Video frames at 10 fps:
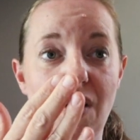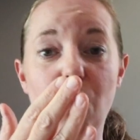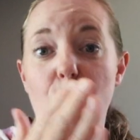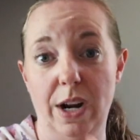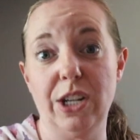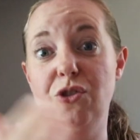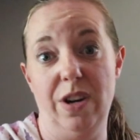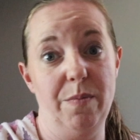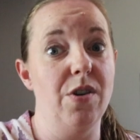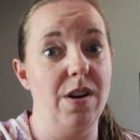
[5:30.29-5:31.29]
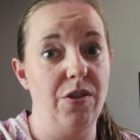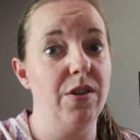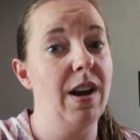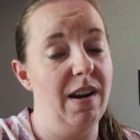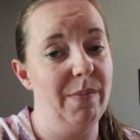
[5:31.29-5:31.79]
one extreme or
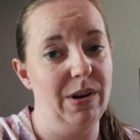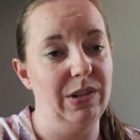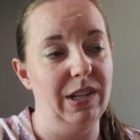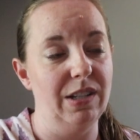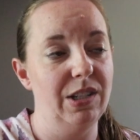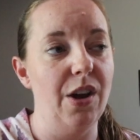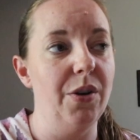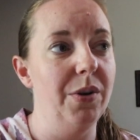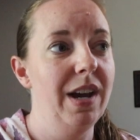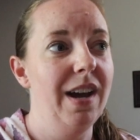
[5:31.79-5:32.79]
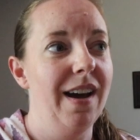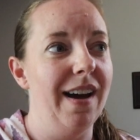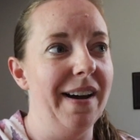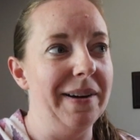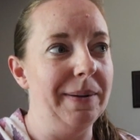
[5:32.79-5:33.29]
another kind of person. So,
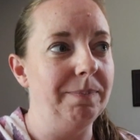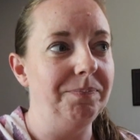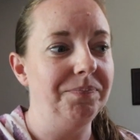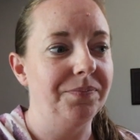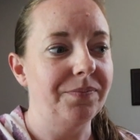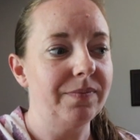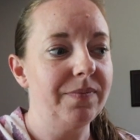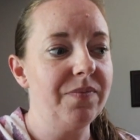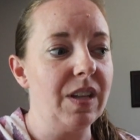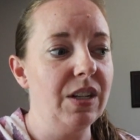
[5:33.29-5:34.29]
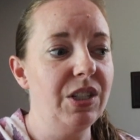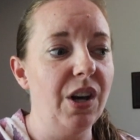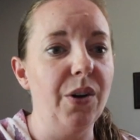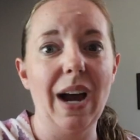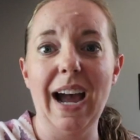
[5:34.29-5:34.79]
um,
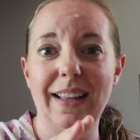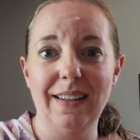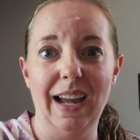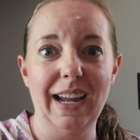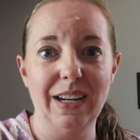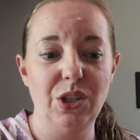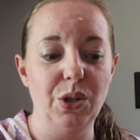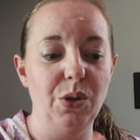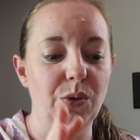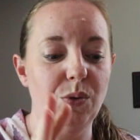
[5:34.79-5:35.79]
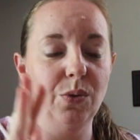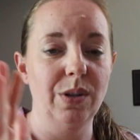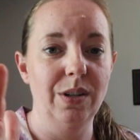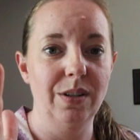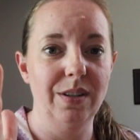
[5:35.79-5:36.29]
so I like to
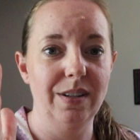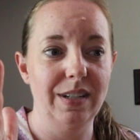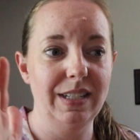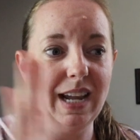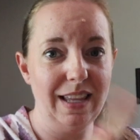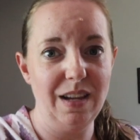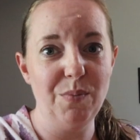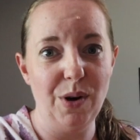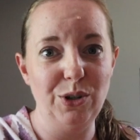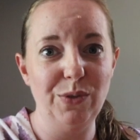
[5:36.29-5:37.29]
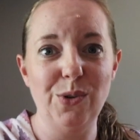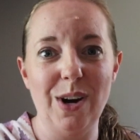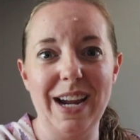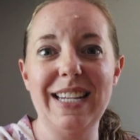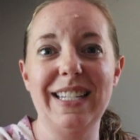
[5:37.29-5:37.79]
take the approach of
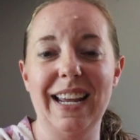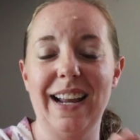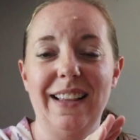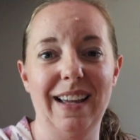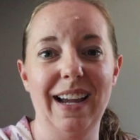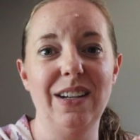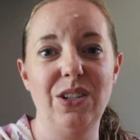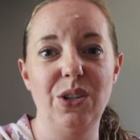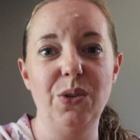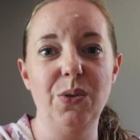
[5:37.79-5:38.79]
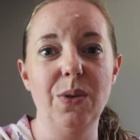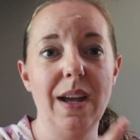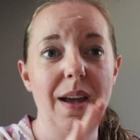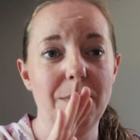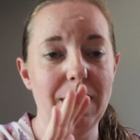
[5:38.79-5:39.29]
grace and I like to
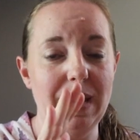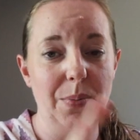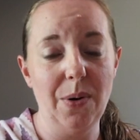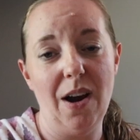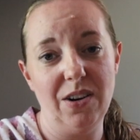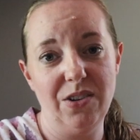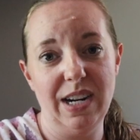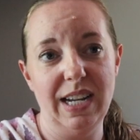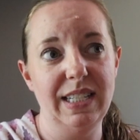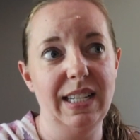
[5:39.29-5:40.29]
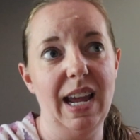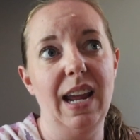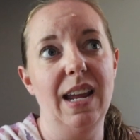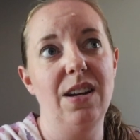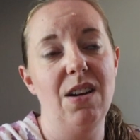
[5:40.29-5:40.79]
make progress
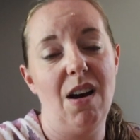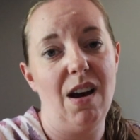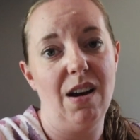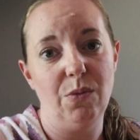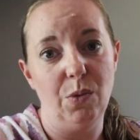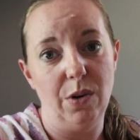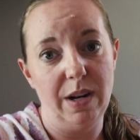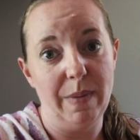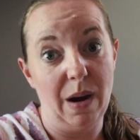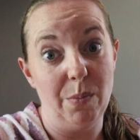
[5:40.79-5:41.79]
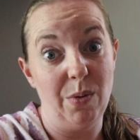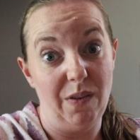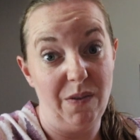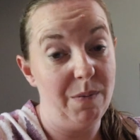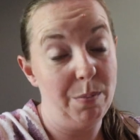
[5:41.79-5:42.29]
and not worry about
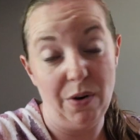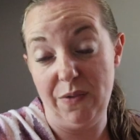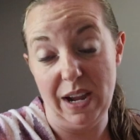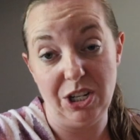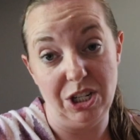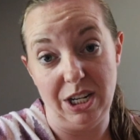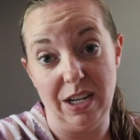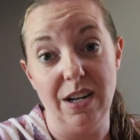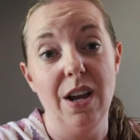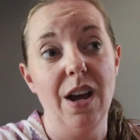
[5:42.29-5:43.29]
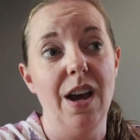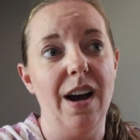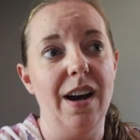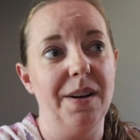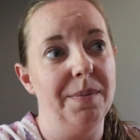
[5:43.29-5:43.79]
perfection.
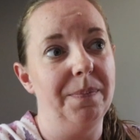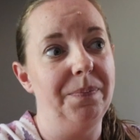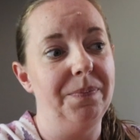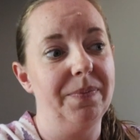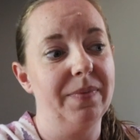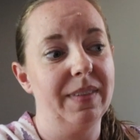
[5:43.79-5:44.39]
Um,